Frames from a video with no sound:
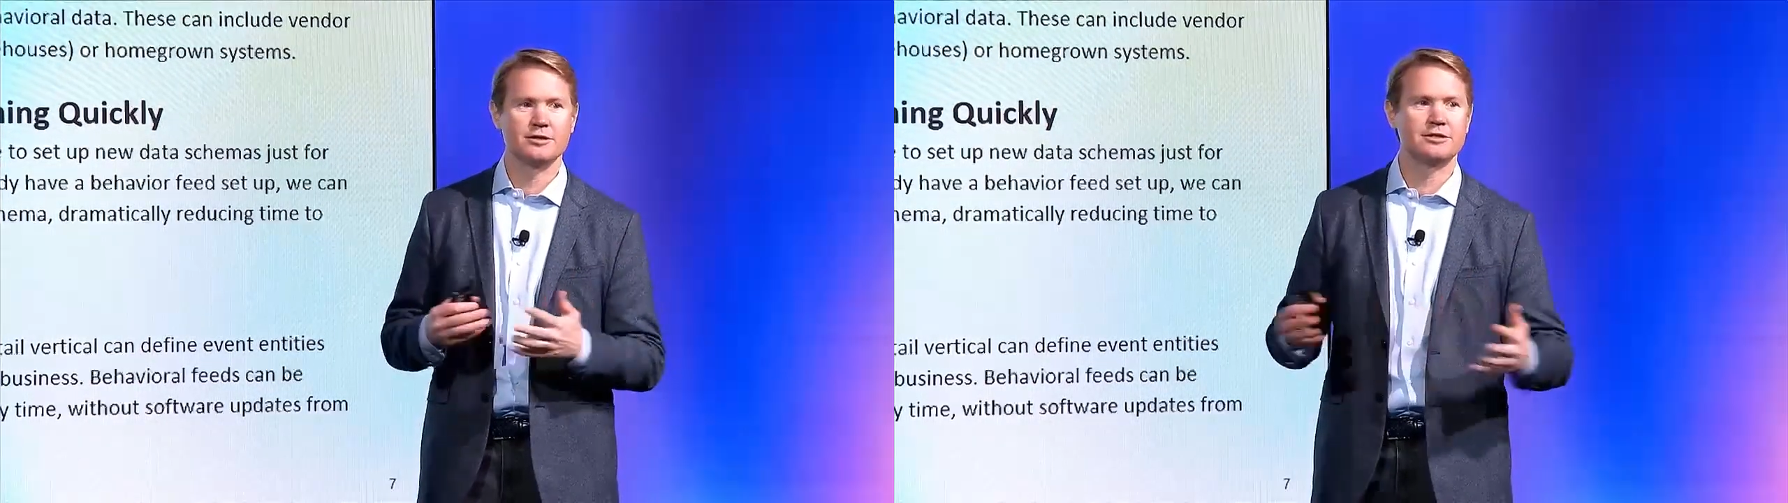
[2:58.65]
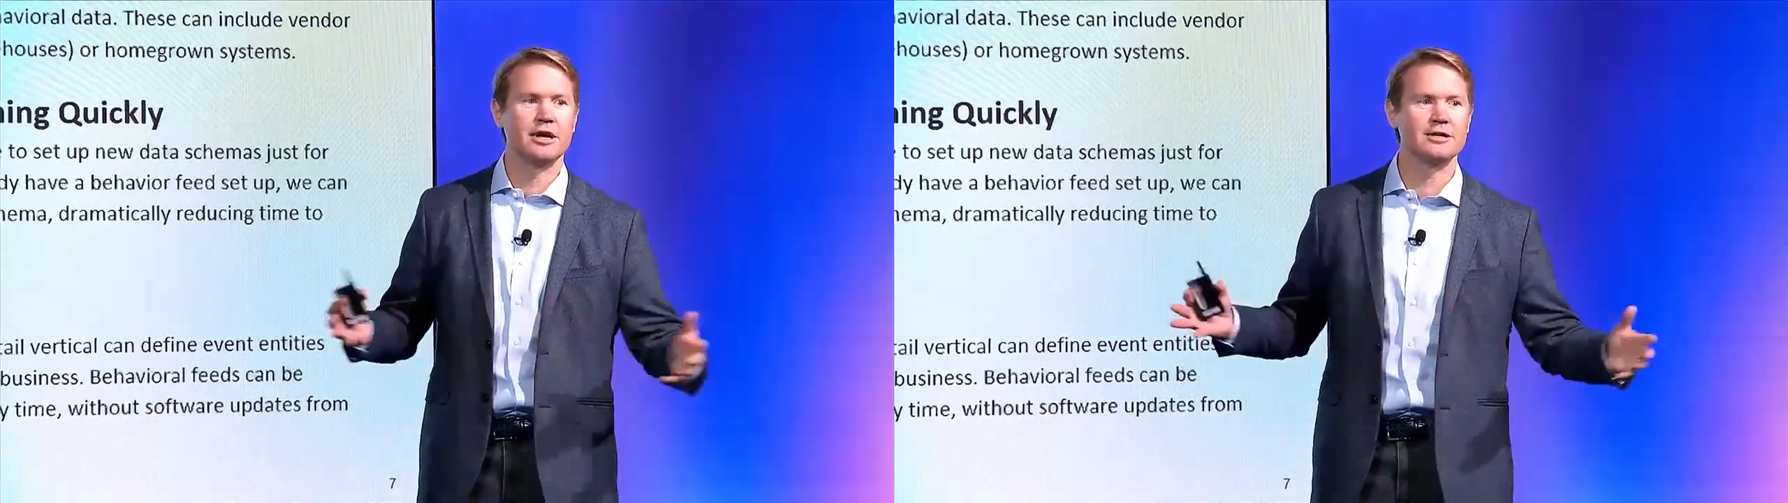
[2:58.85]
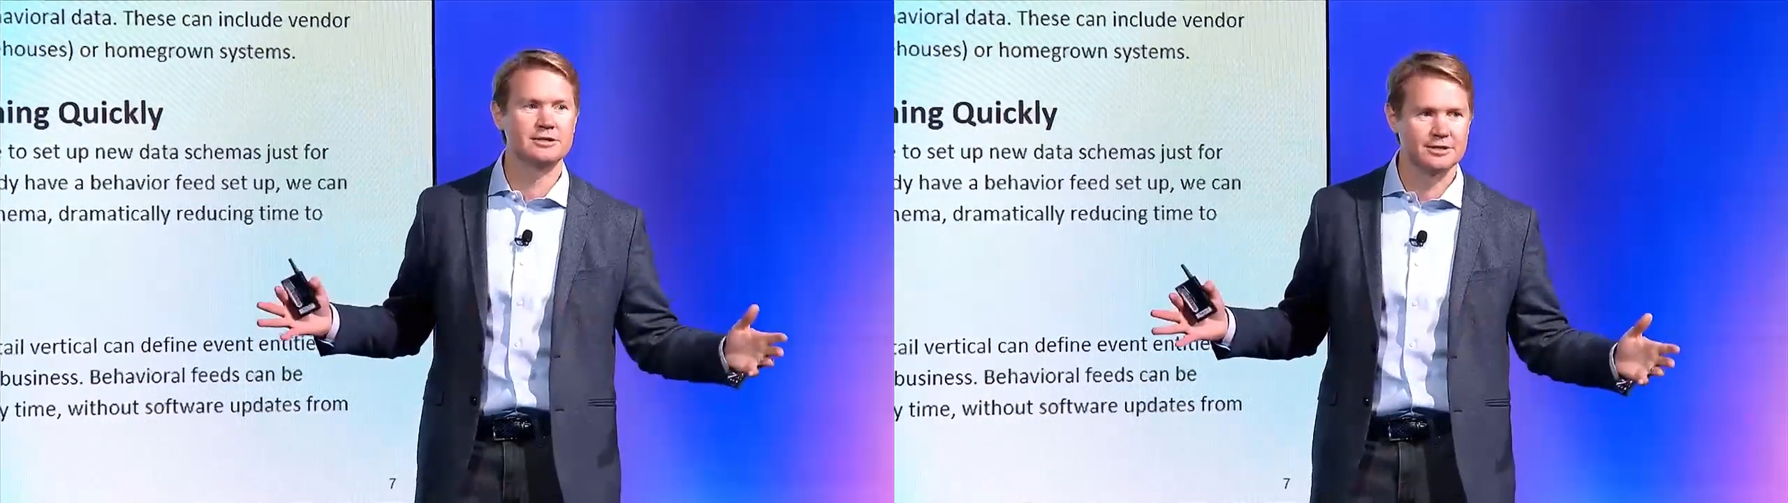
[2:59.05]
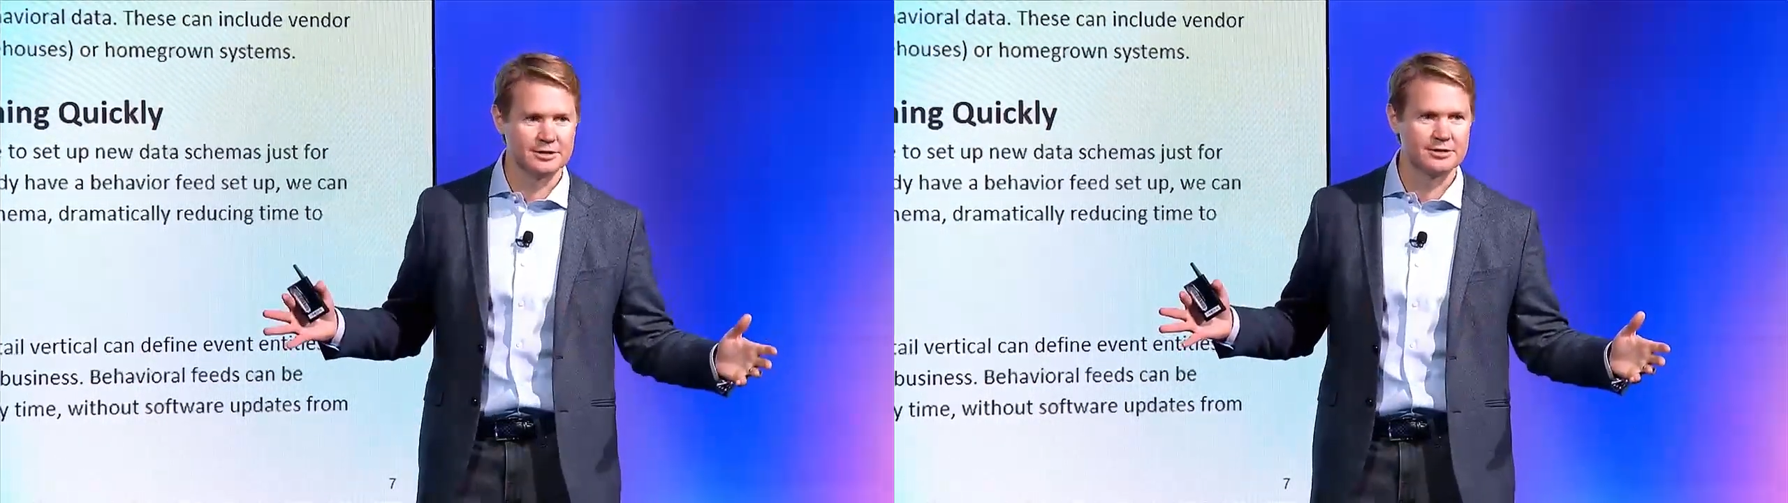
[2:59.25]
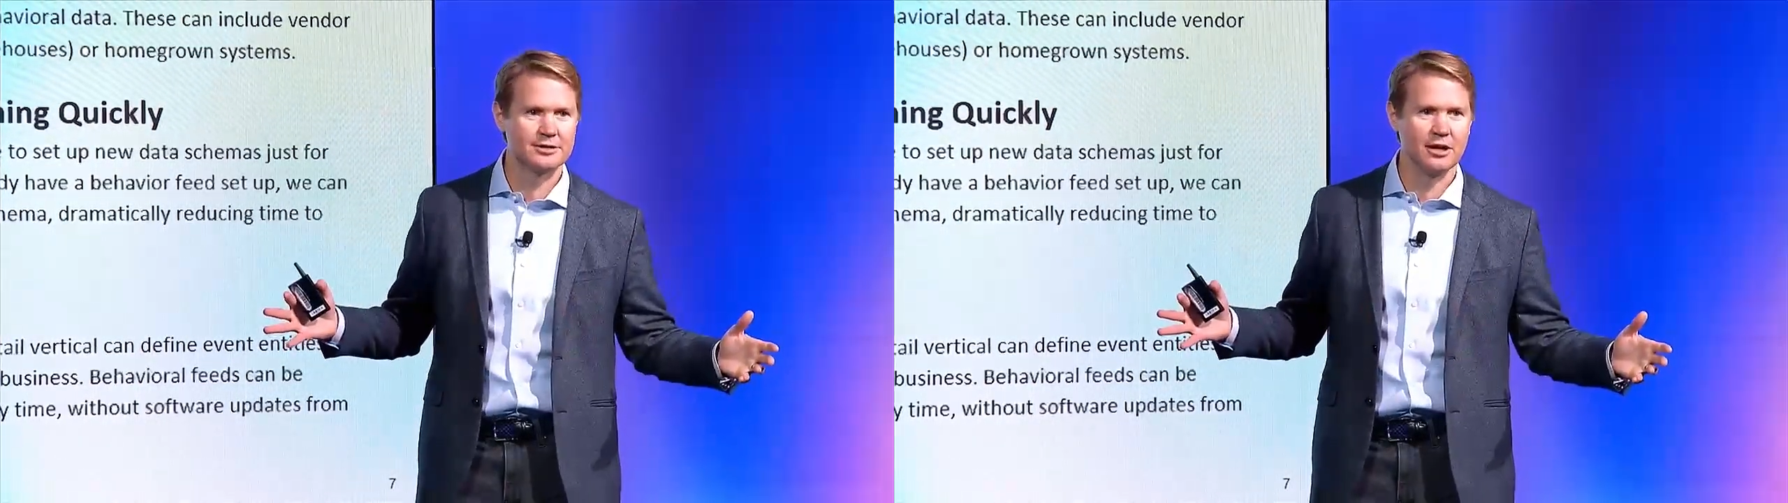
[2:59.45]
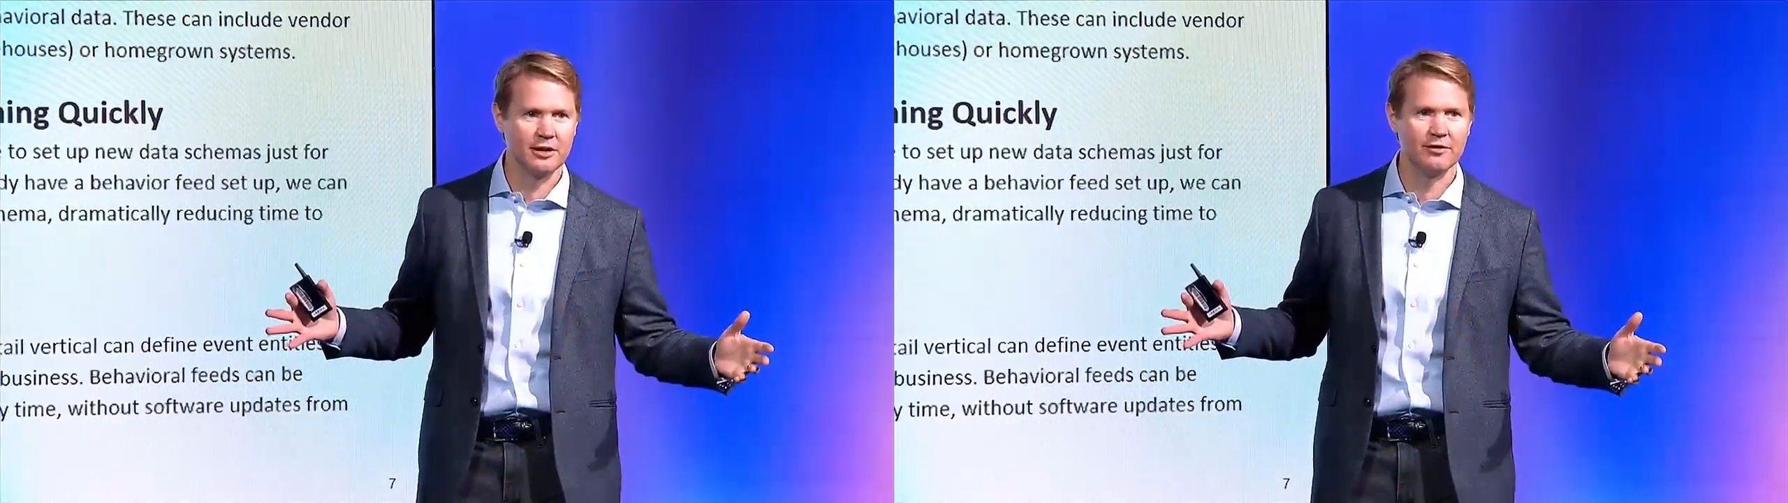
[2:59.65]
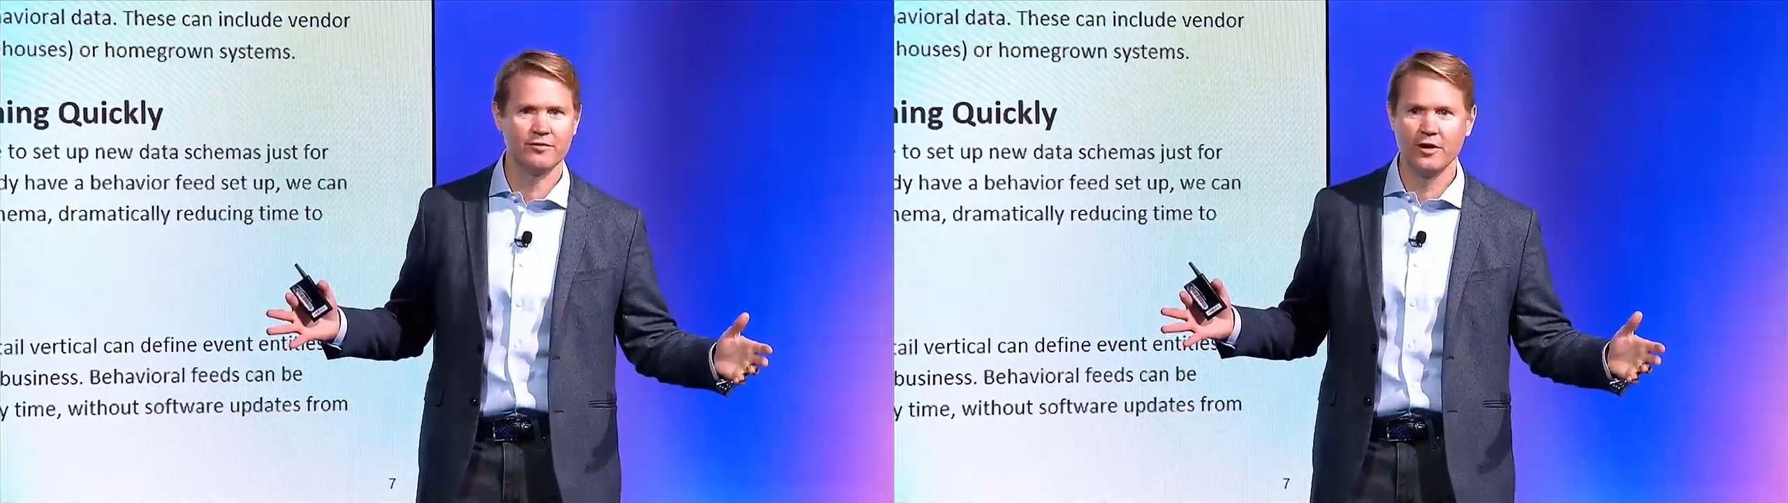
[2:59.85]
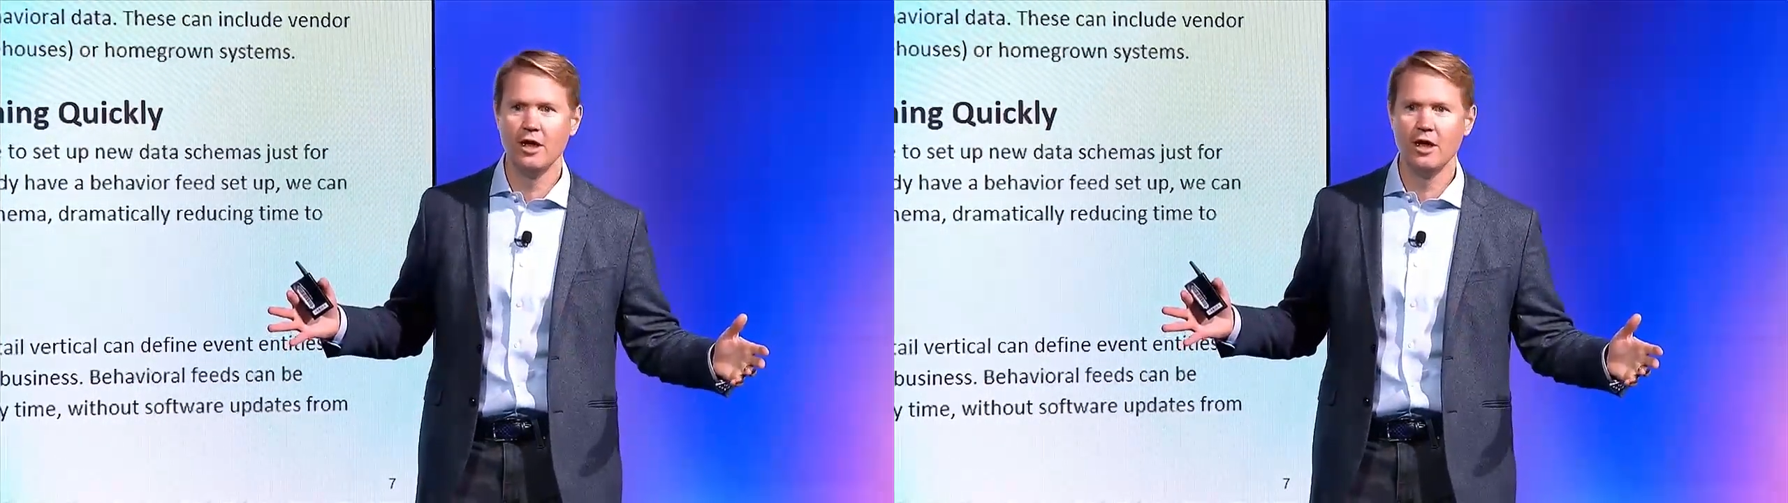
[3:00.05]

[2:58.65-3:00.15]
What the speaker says: dozens of